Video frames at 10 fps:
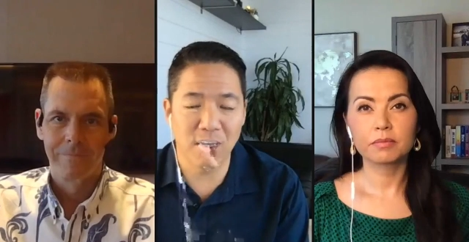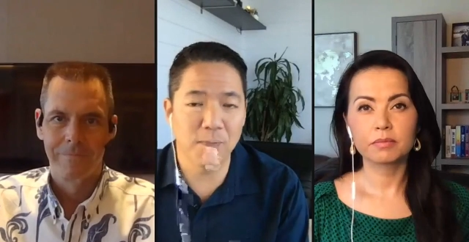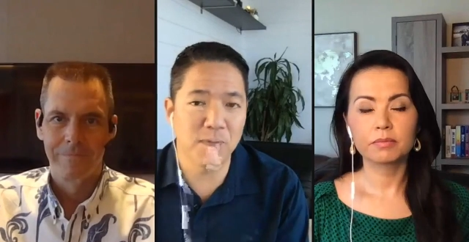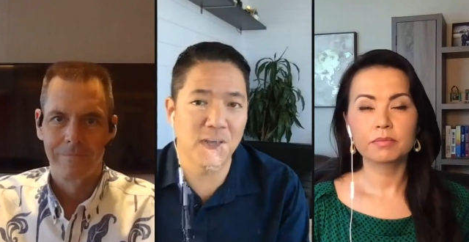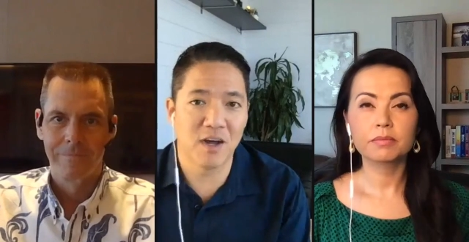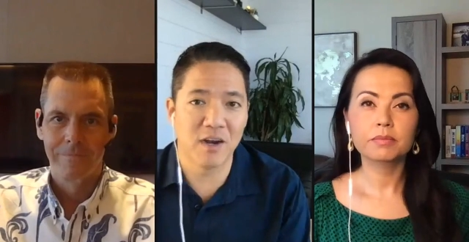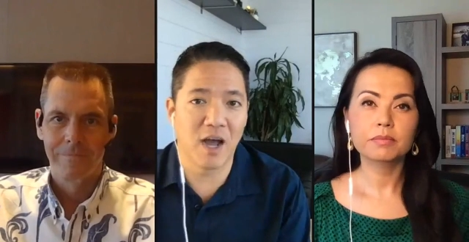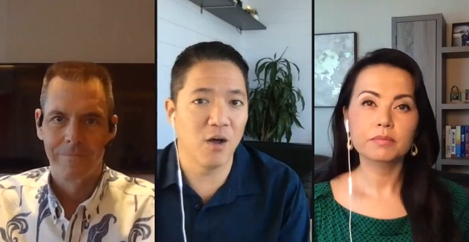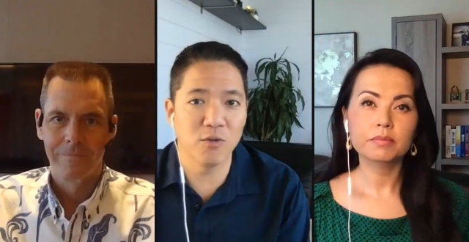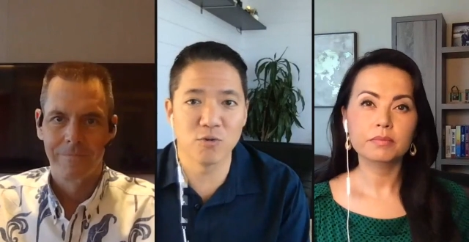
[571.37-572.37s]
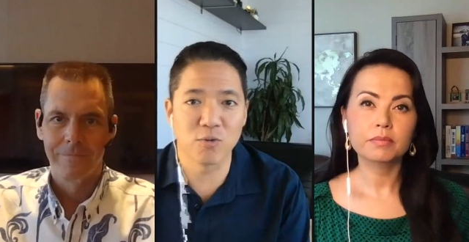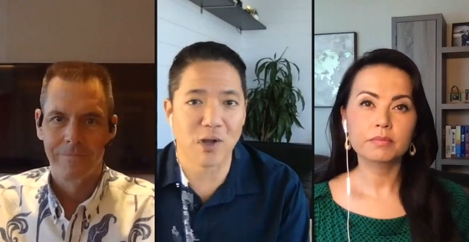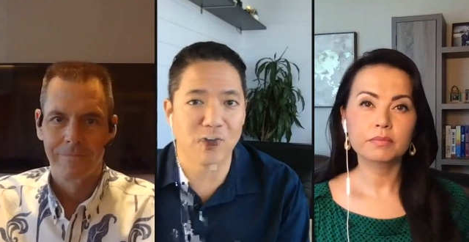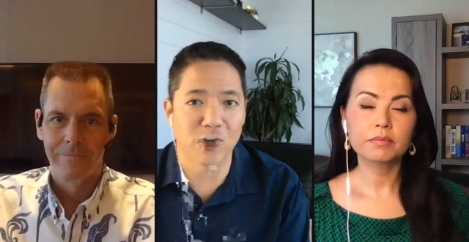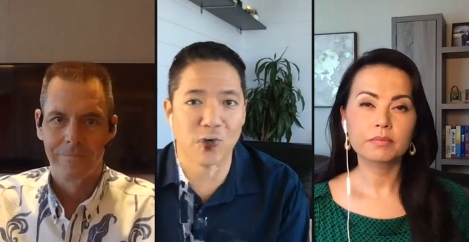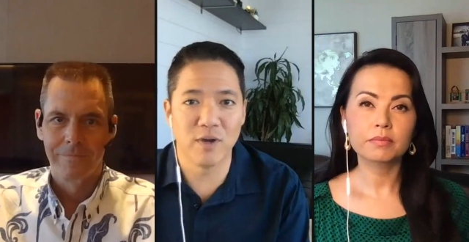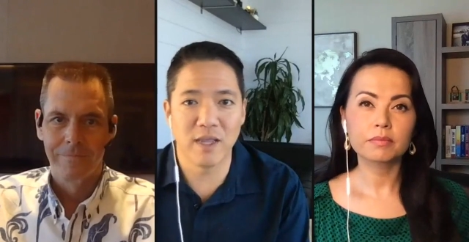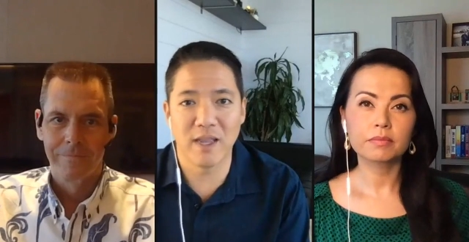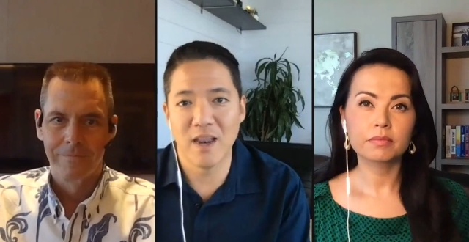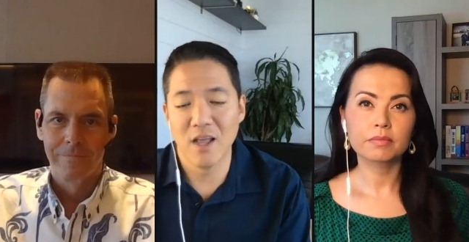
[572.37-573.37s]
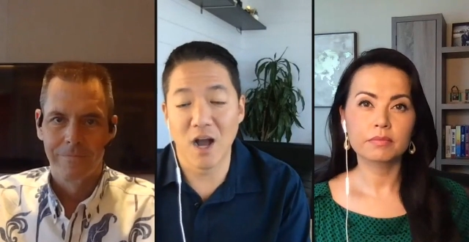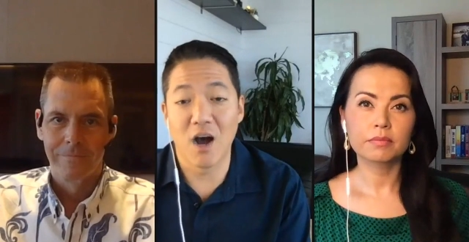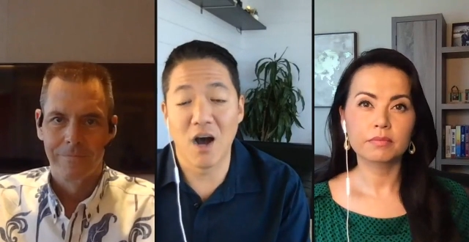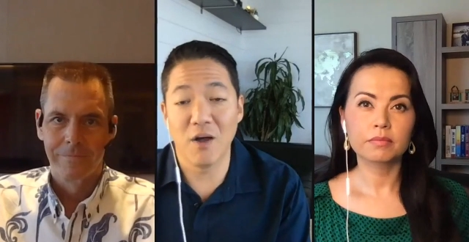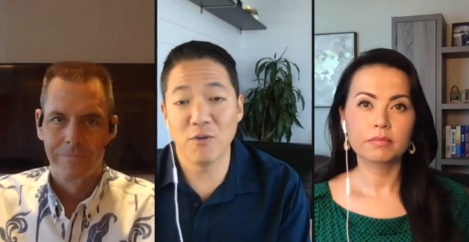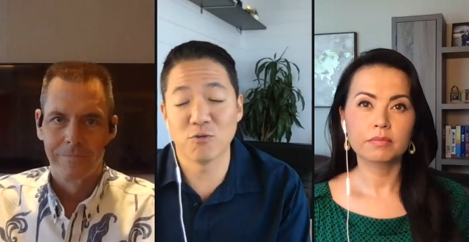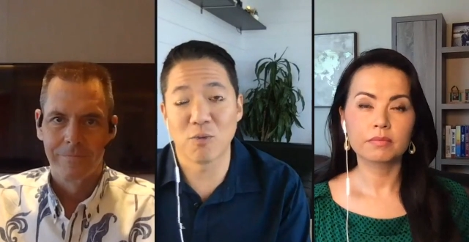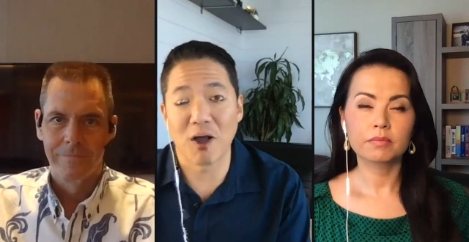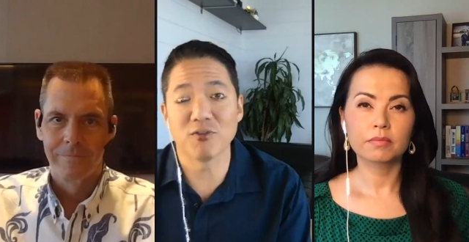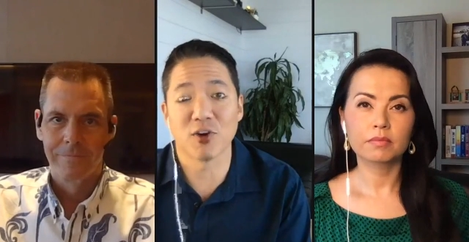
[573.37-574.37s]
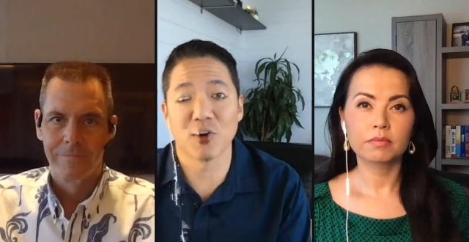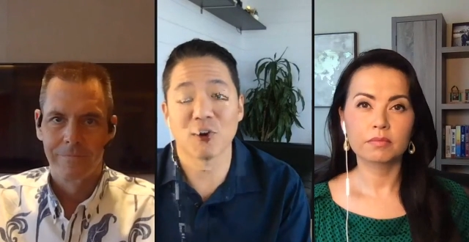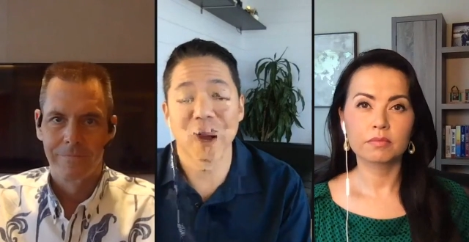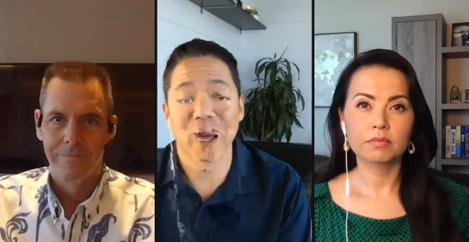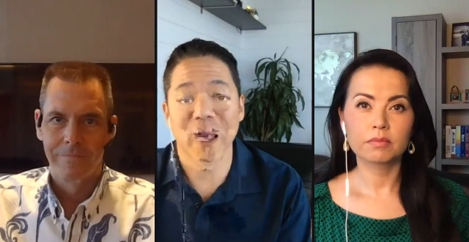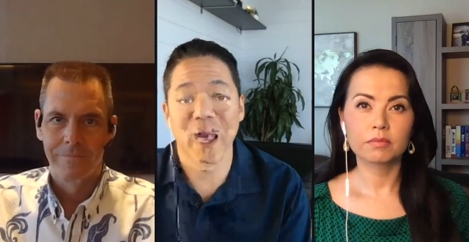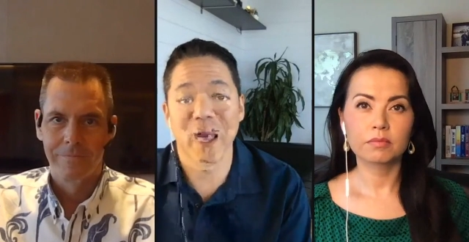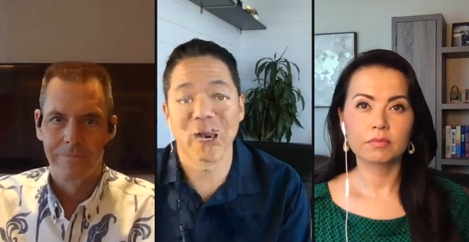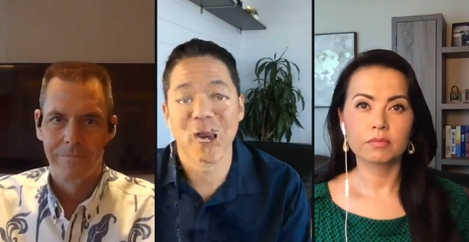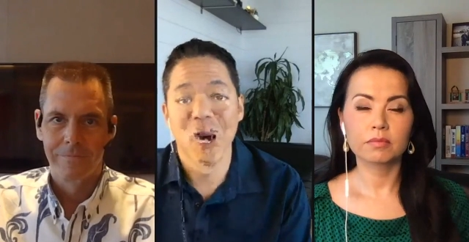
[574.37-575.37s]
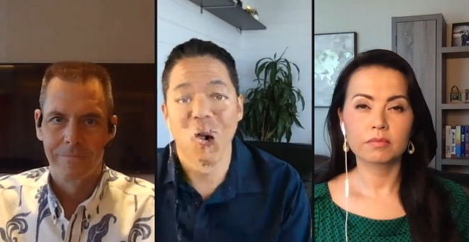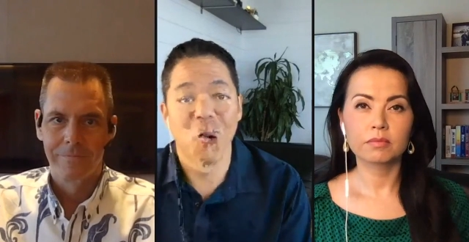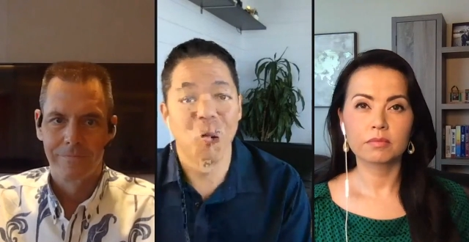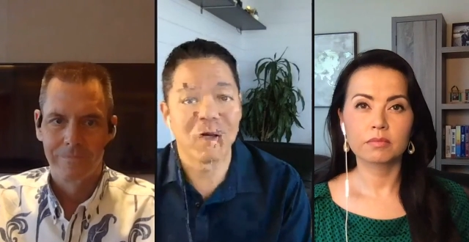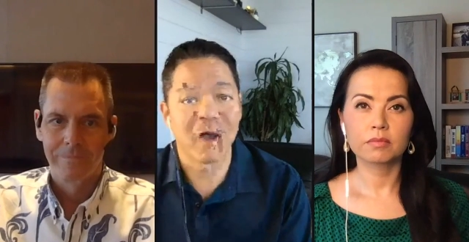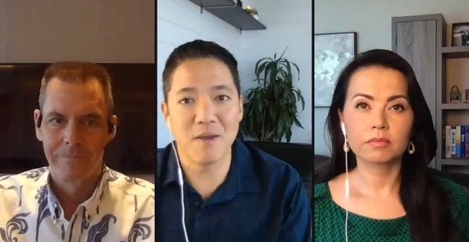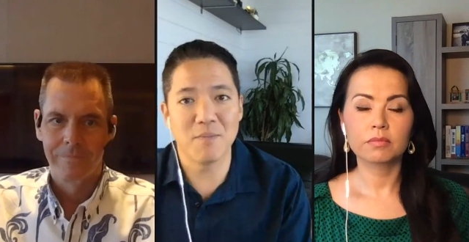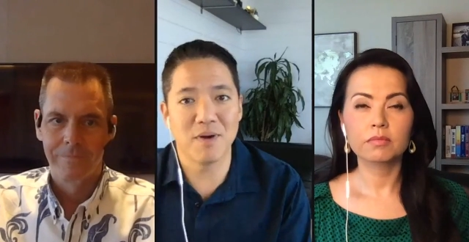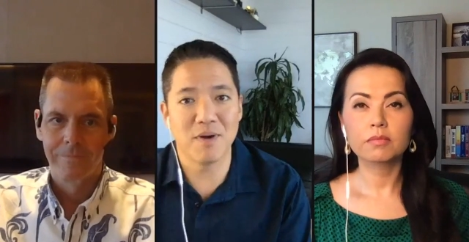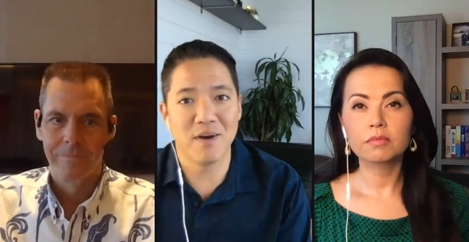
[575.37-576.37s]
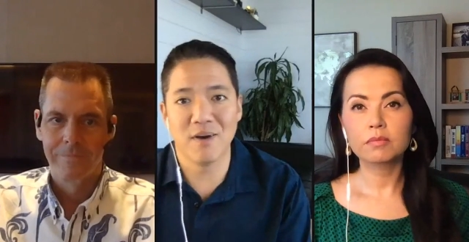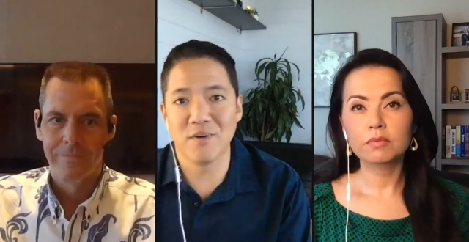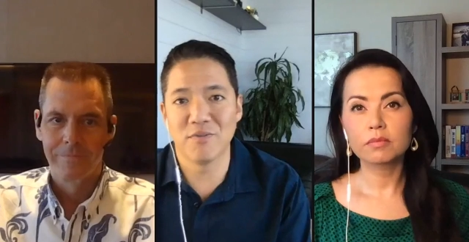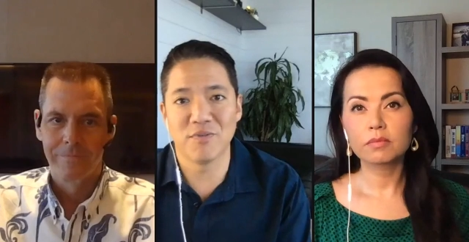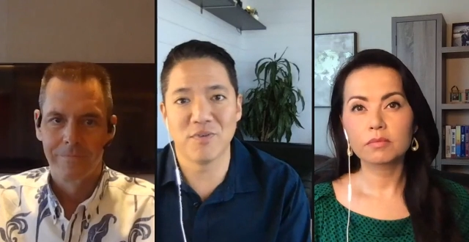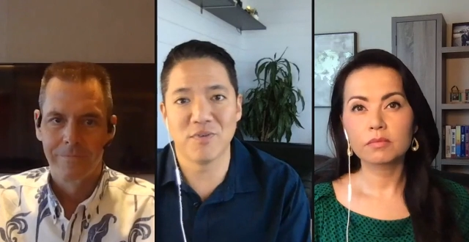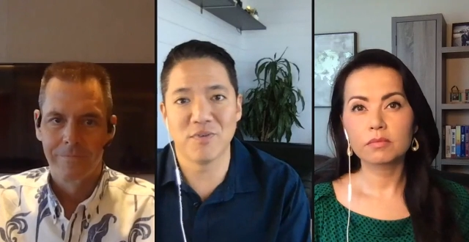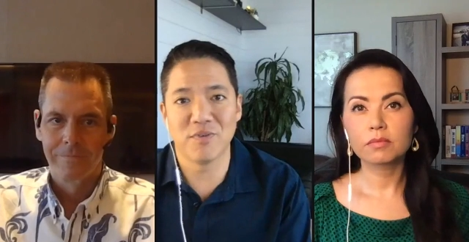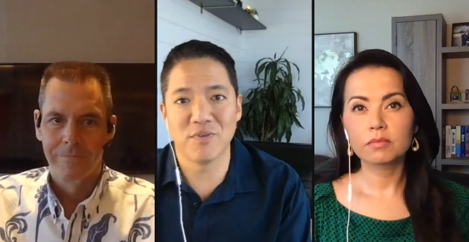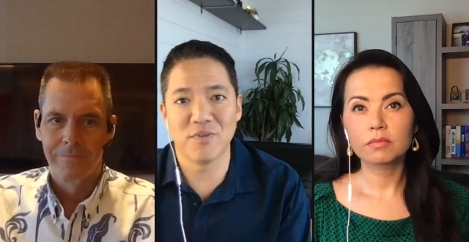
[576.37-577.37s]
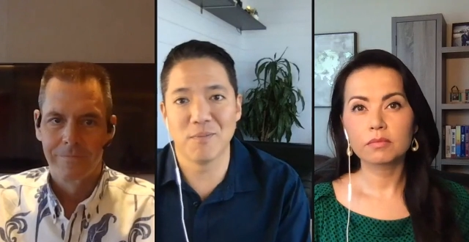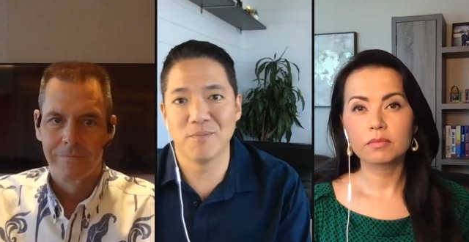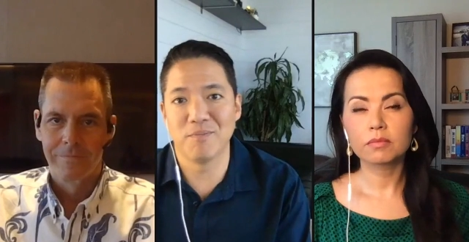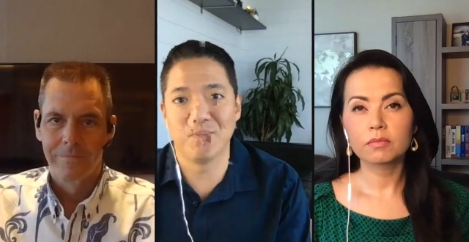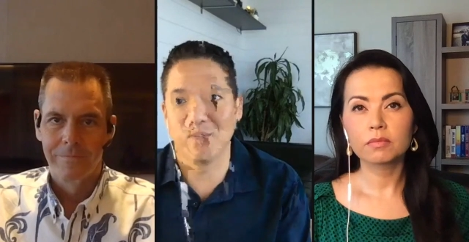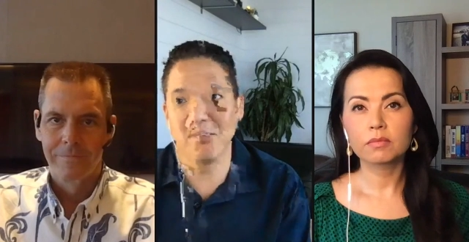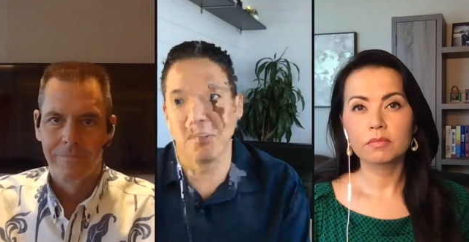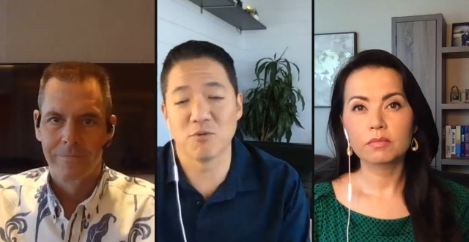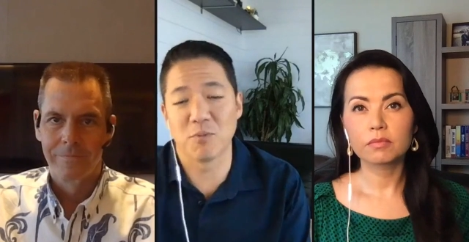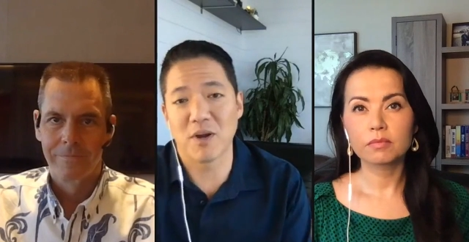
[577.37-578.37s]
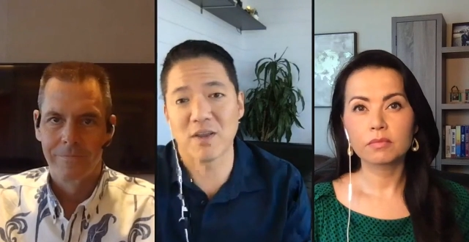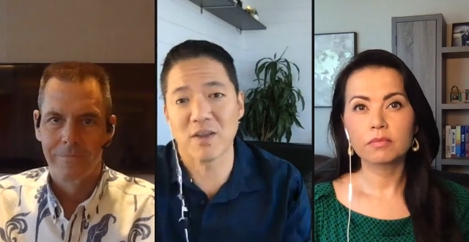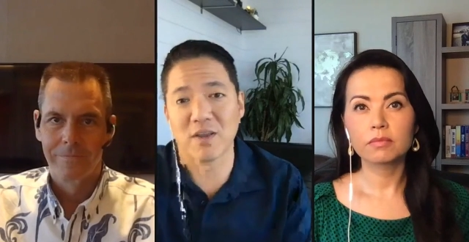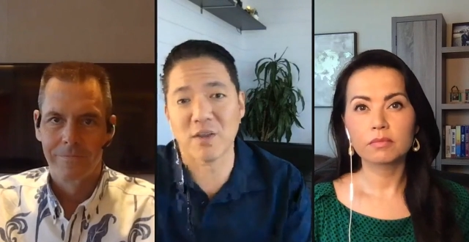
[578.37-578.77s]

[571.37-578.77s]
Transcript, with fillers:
Speaker 1: an update on how those routes are going and uh, how those routes are going, and uh, what type of uh, business you're seeing from those markets?